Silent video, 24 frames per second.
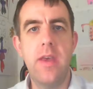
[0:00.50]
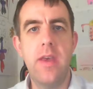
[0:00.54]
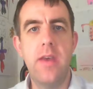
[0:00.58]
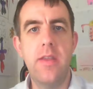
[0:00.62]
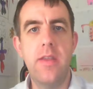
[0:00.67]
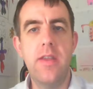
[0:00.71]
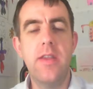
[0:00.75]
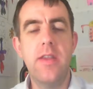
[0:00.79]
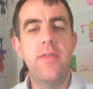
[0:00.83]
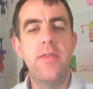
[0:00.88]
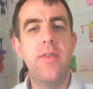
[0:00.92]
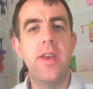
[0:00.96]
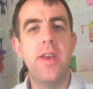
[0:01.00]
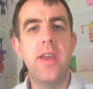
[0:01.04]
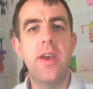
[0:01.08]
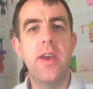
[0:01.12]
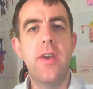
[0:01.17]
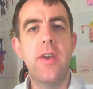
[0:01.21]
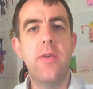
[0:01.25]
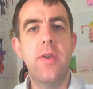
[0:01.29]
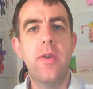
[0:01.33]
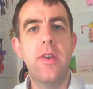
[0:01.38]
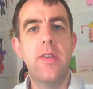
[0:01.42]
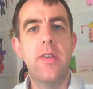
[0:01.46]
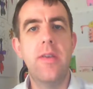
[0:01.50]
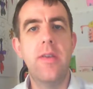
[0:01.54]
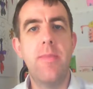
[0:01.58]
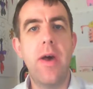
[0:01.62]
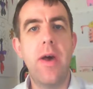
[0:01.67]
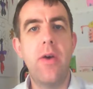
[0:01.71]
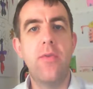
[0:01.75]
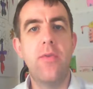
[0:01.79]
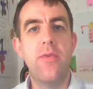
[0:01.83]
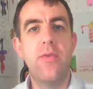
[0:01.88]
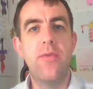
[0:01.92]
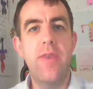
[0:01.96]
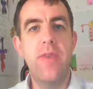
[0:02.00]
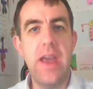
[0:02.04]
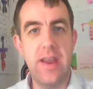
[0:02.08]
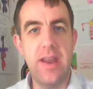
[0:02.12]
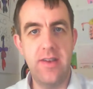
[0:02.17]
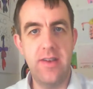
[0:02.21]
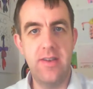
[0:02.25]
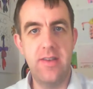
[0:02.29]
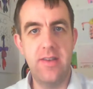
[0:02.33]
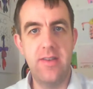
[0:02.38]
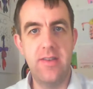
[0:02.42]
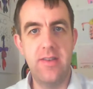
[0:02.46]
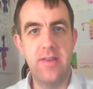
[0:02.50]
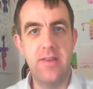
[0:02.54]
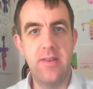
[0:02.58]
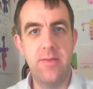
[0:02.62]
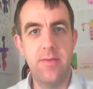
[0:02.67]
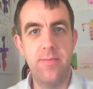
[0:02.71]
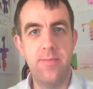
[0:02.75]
This video is about vectors.